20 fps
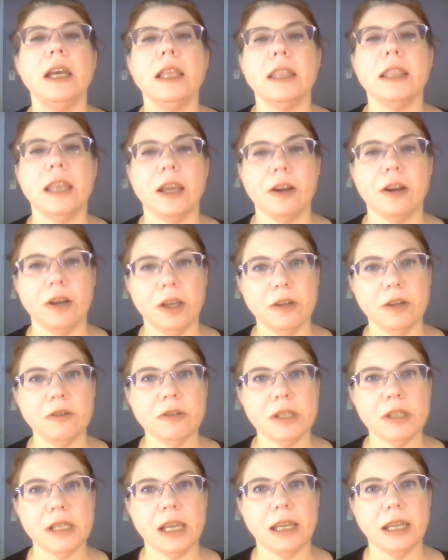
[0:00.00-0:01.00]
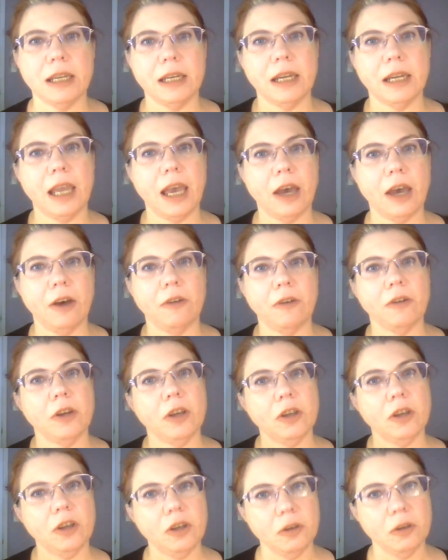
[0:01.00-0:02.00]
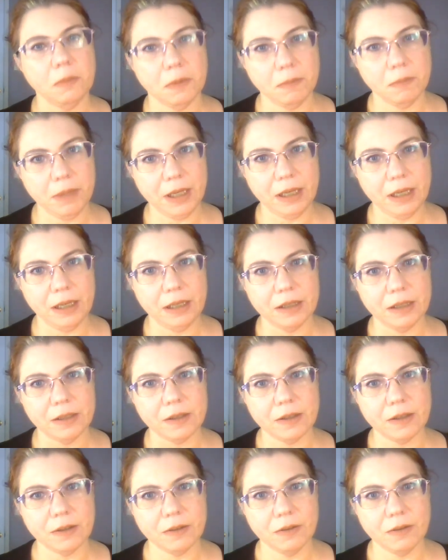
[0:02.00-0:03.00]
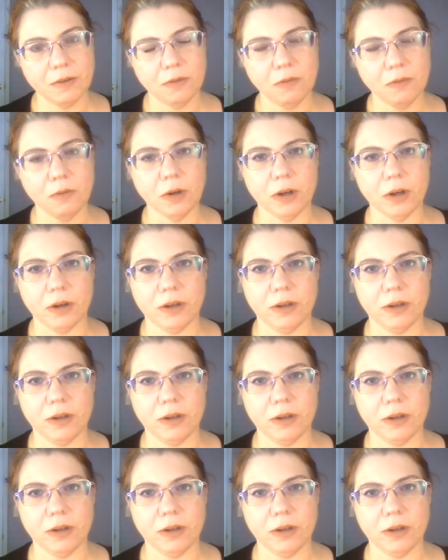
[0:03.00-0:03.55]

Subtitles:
They are understanding how human beings work.